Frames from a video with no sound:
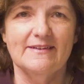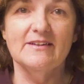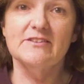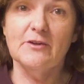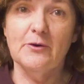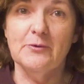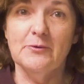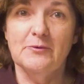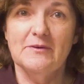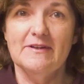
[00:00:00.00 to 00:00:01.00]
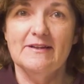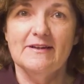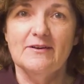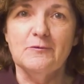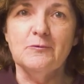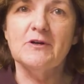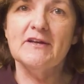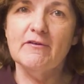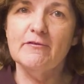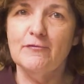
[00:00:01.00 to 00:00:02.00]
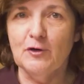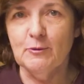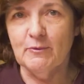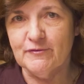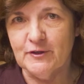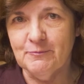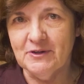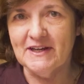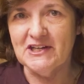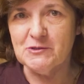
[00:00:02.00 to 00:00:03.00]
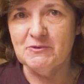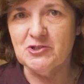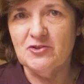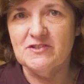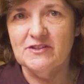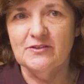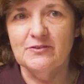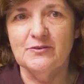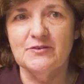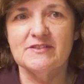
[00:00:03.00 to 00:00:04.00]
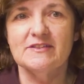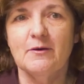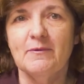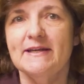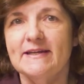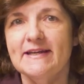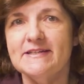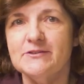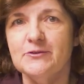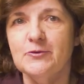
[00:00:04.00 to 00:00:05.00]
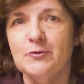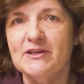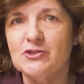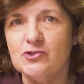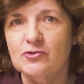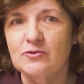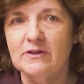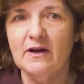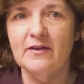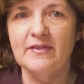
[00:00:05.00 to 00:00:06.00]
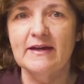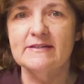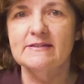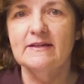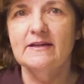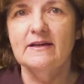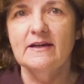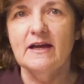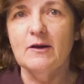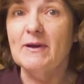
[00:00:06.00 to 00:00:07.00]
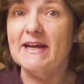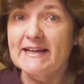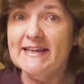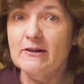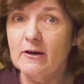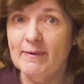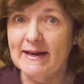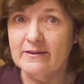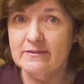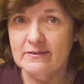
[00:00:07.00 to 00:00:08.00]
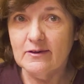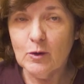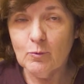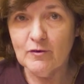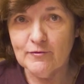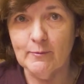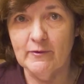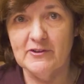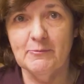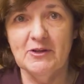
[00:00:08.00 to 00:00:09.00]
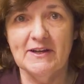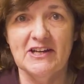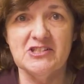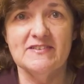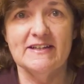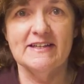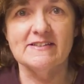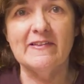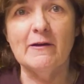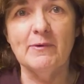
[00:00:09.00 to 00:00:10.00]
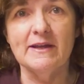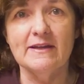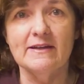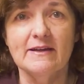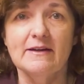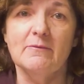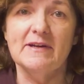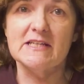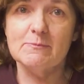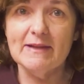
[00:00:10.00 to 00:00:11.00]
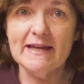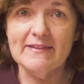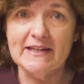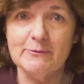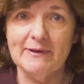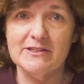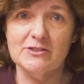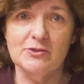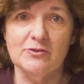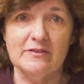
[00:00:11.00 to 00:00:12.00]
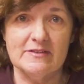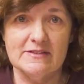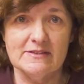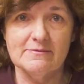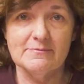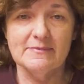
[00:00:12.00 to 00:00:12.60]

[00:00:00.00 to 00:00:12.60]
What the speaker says: So, whatever form of communication we choose to use, we need to ensure that we're clear about what form of communication that is and that we explain that to our students.